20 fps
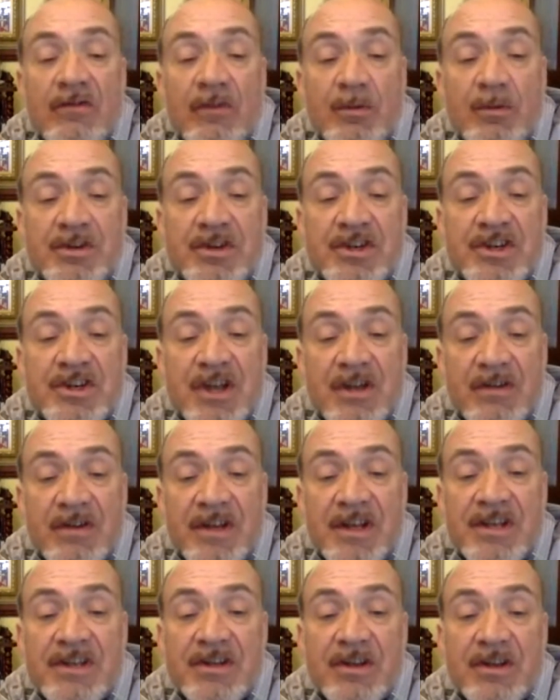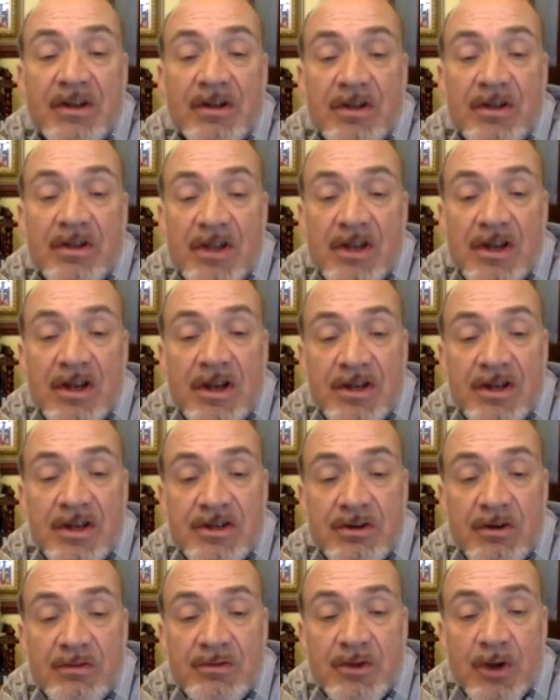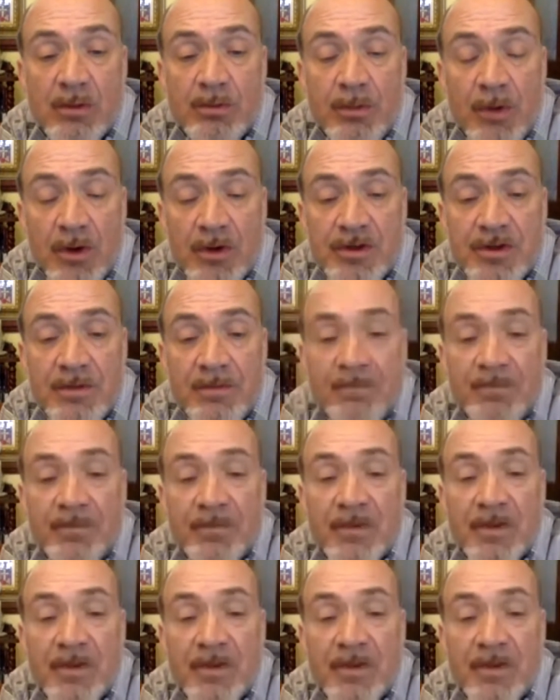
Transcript: it isn't an issue of dogbot.